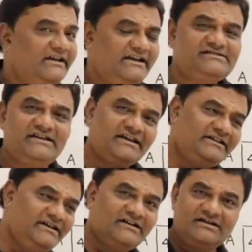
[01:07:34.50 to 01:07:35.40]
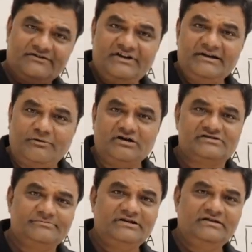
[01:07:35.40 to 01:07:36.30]
Is there any other way
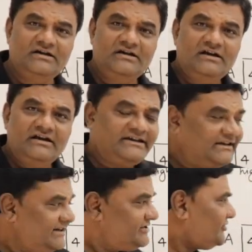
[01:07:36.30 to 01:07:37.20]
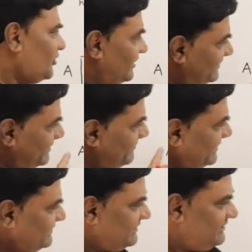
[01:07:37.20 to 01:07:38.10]
possible? Can I sort them
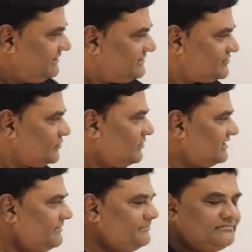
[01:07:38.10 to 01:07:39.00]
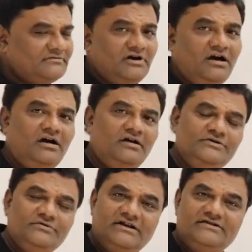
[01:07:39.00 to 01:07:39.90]
and store them?
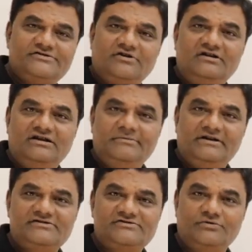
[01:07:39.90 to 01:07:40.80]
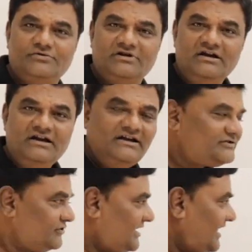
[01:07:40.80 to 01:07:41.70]
You can sort them and store
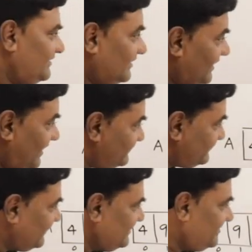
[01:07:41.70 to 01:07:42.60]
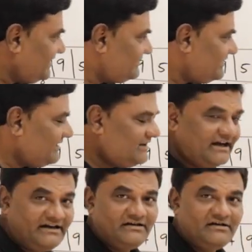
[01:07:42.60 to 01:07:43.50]
so that the largest element is at the
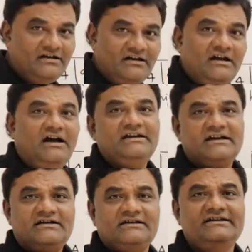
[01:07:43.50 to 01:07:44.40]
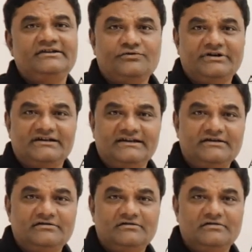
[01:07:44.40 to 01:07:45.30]
end. I can delete it
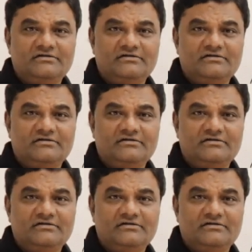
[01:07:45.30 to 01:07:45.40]
quickly.